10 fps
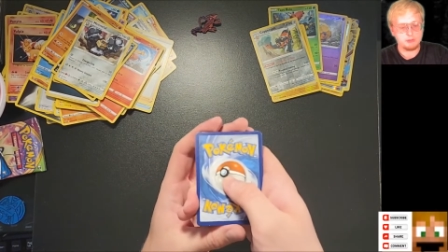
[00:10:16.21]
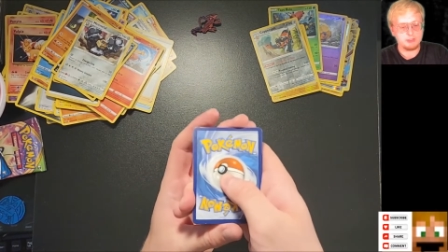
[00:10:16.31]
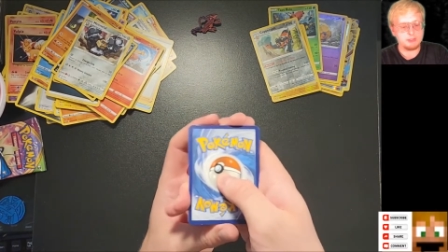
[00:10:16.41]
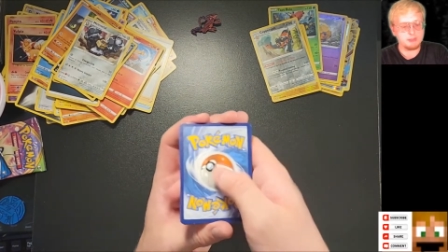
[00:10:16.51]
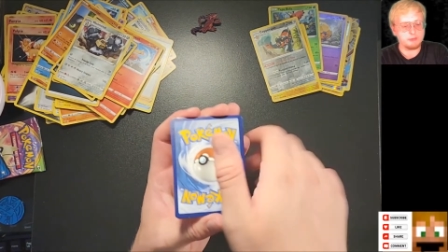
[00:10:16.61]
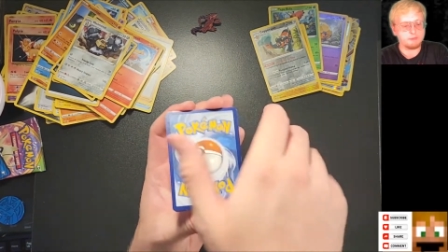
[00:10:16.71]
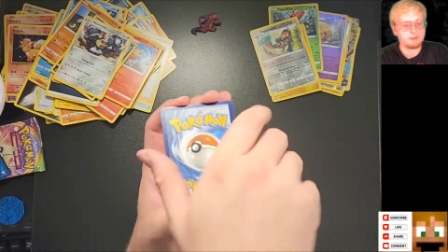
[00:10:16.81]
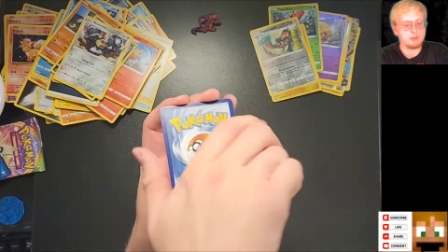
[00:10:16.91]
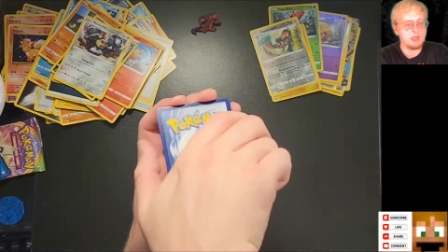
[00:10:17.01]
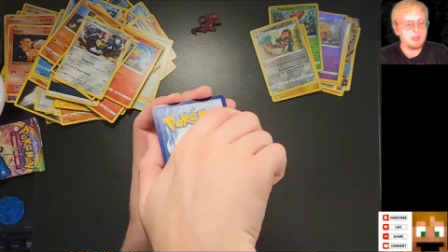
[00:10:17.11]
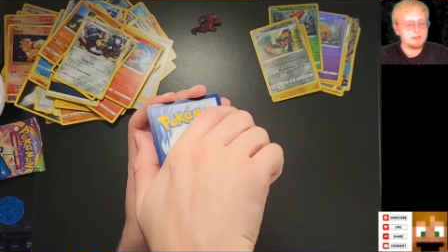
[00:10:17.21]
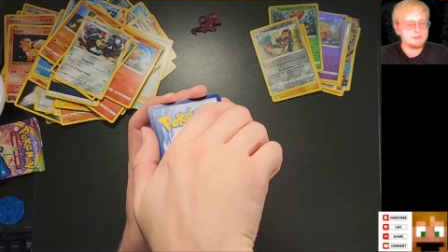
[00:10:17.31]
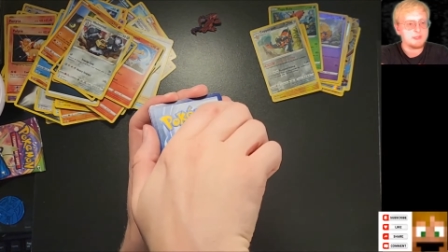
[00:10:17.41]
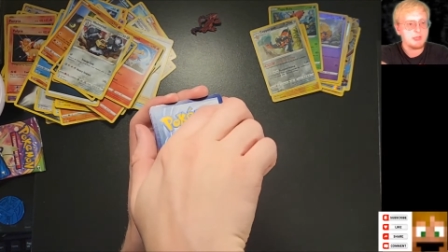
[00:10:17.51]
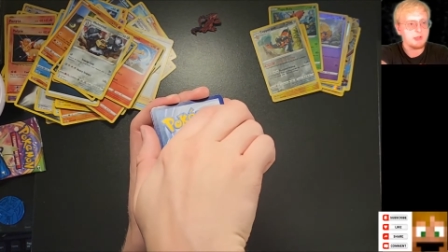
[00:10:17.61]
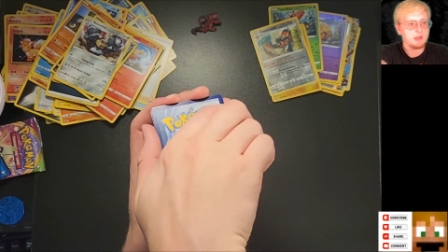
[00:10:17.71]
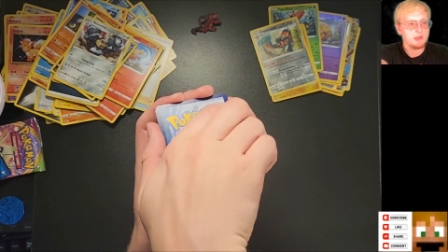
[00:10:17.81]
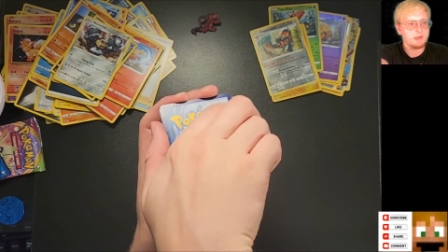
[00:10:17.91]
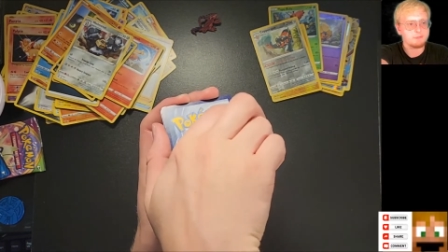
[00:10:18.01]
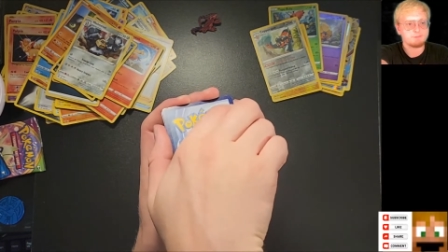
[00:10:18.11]
Get it nice and aligned.
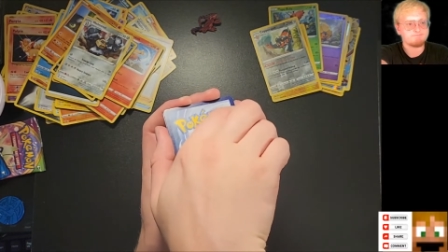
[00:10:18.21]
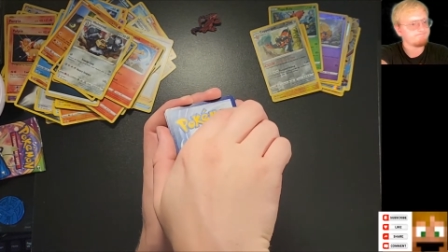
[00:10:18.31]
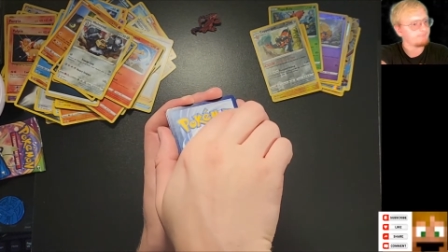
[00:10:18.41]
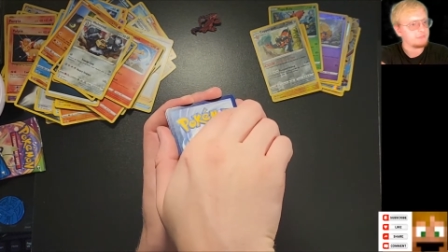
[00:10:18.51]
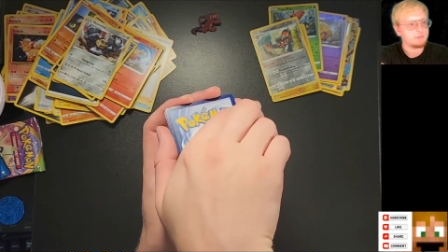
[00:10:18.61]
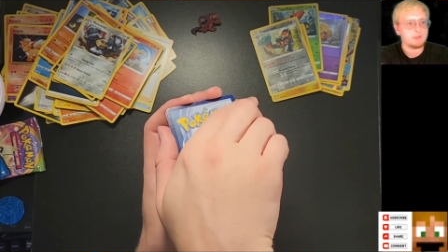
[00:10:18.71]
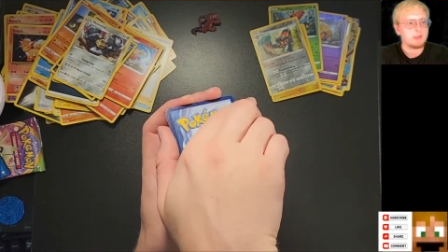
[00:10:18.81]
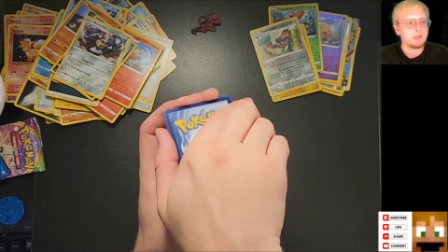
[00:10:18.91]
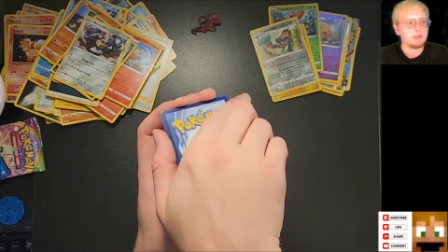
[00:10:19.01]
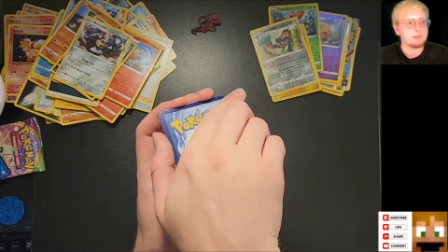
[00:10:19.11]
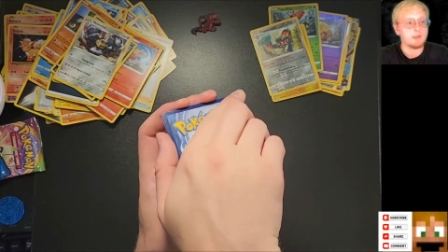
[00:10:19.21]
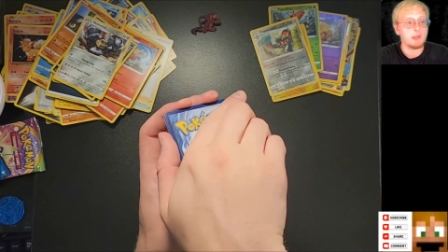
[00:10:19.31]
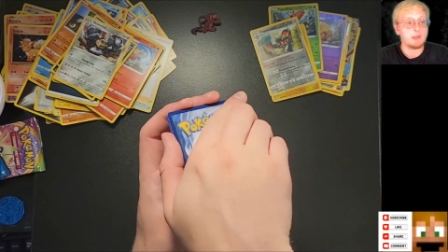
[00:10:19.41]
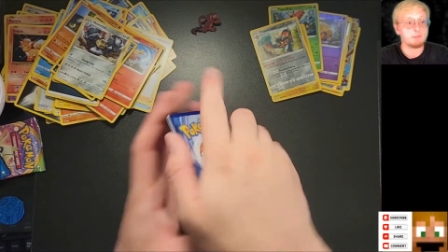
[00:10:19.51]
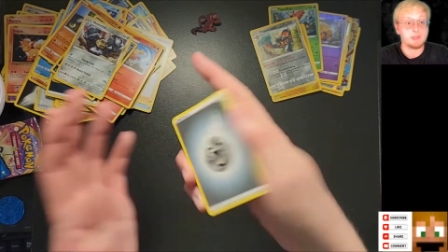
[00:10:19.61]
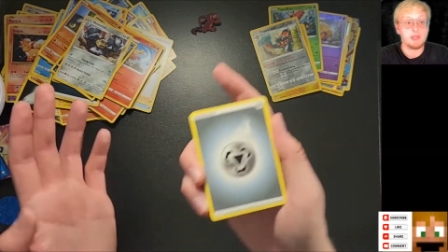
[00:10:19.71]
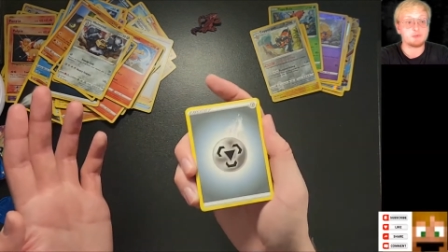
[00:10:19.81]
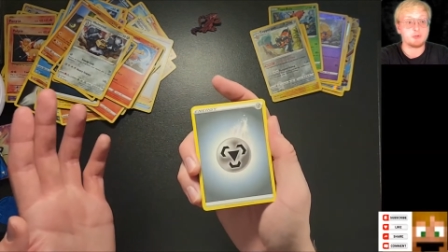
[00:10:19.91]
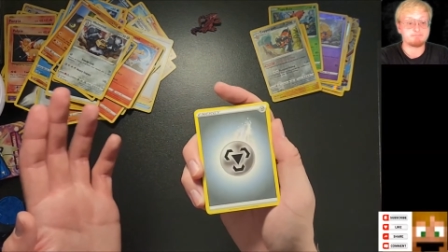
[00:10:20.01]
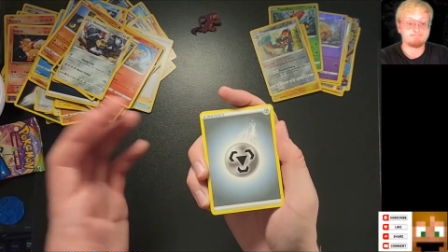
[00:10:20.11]
Uh, uh,
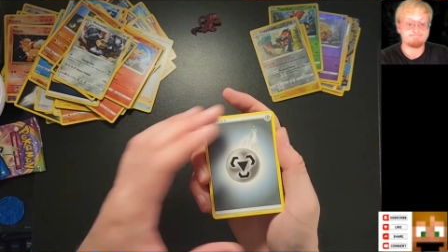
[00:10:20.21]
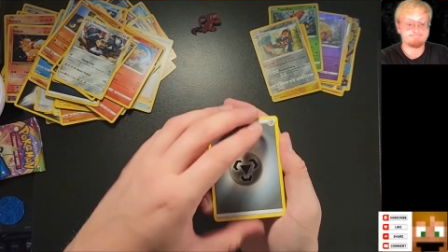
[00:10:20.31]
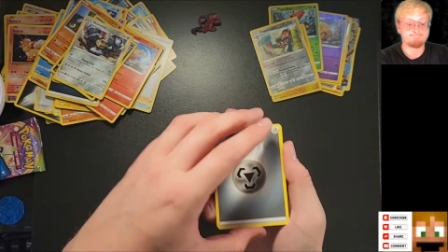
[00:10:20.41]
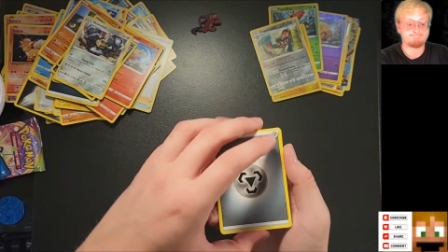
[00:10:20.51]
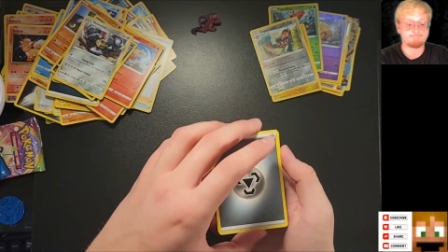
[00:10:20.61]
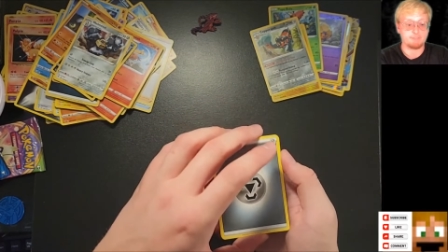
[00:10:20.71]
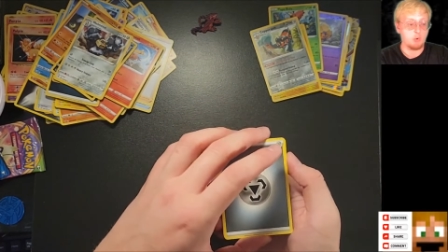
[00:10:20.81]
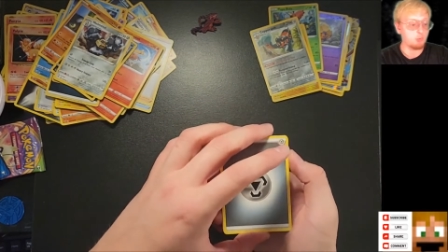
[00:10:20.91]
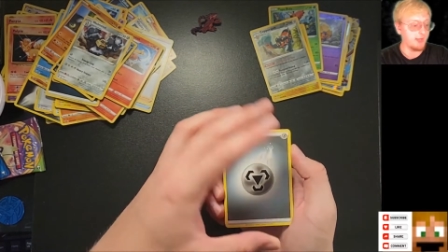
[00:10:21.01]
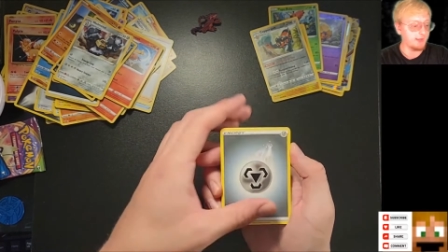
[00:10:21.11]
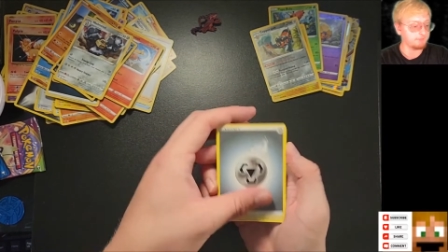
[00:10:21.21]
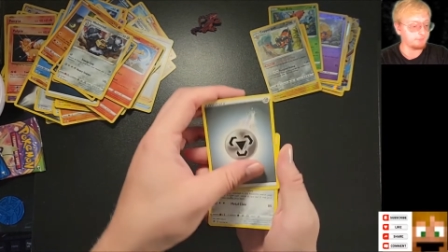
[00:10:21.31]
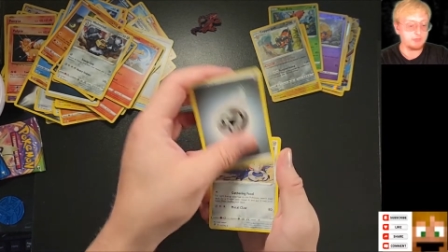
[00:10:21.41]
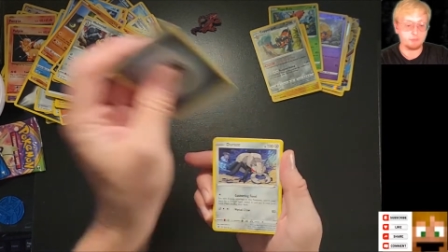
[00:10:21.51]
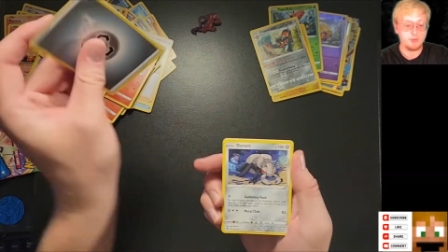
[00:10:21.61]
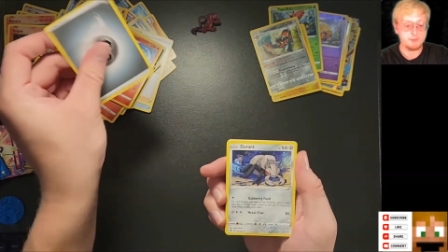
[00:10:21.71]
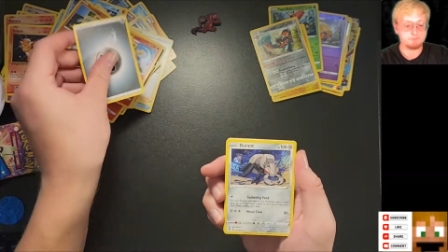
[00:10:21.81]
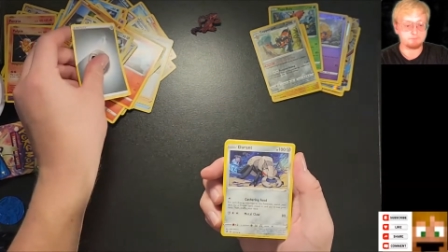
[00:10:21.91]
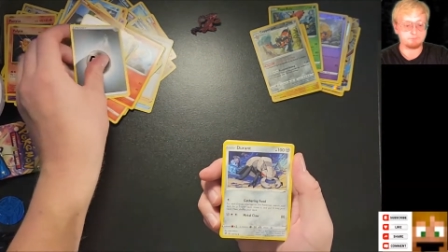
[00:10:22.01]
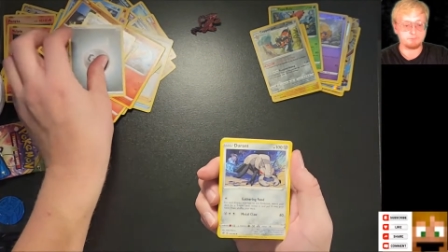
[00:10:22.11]
electric. Okay, that's great.
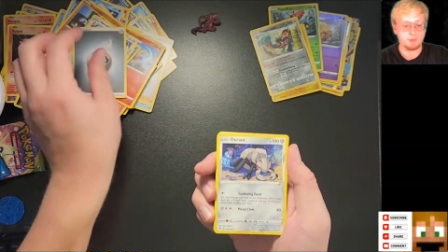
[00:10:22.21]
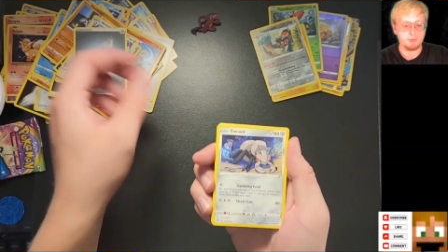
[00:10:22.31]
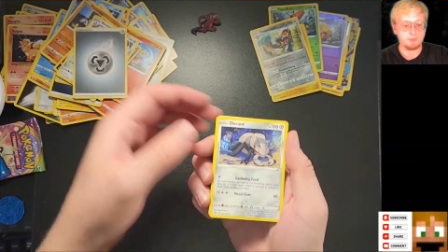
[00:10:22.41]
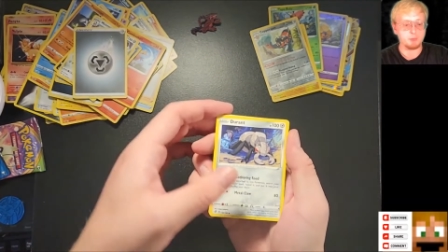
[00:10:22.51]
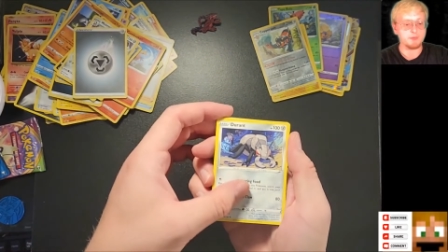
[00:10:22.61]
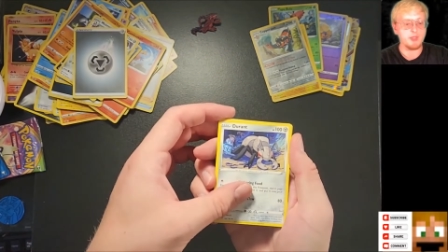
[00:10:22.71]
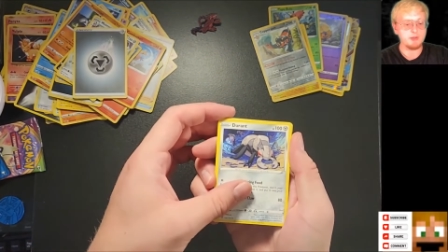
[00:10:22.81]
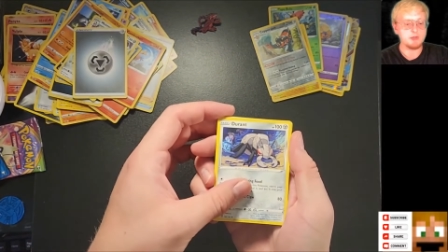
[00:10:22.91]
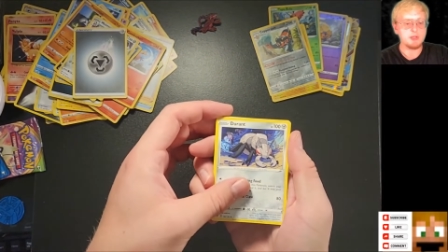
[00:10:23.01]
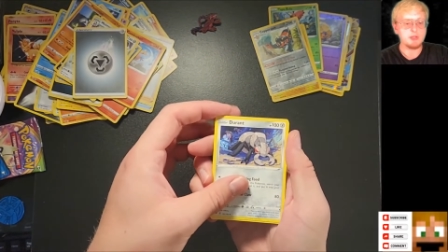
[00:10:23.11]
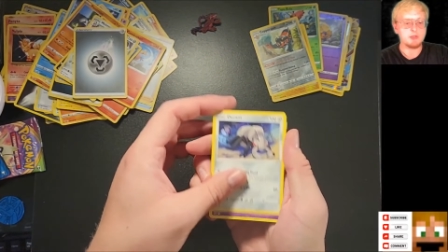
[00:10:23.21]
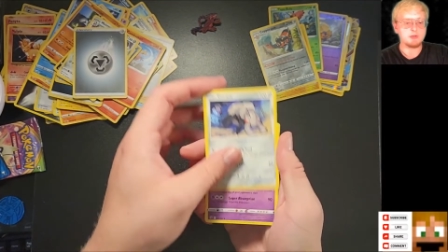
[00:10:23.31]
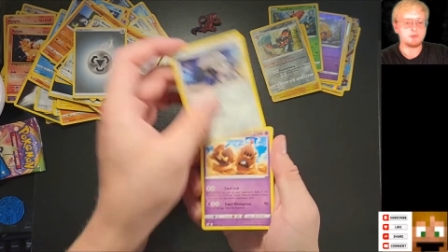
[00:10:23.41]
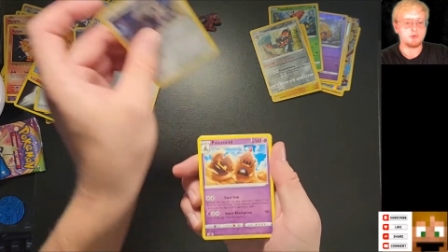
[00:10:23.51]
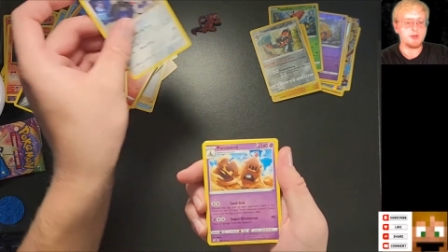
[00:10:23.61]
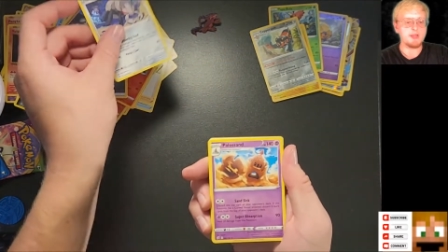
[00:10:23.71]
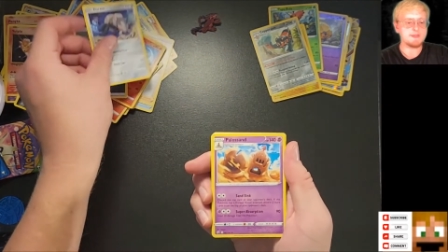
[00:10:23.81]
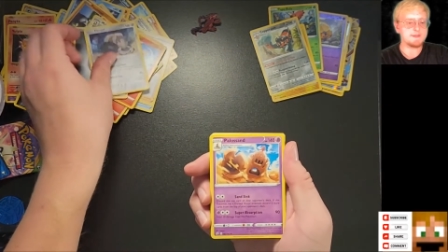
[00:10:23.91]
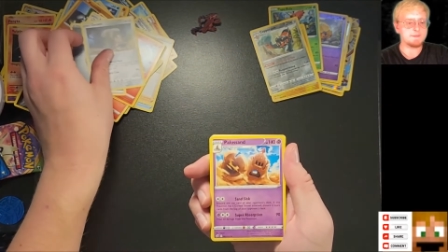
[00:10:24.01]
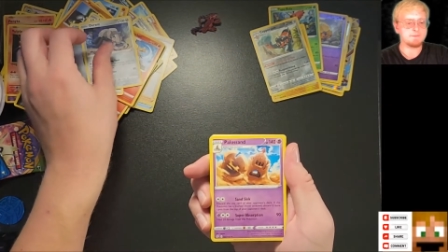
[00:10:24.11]
I'm happy with that. Durant,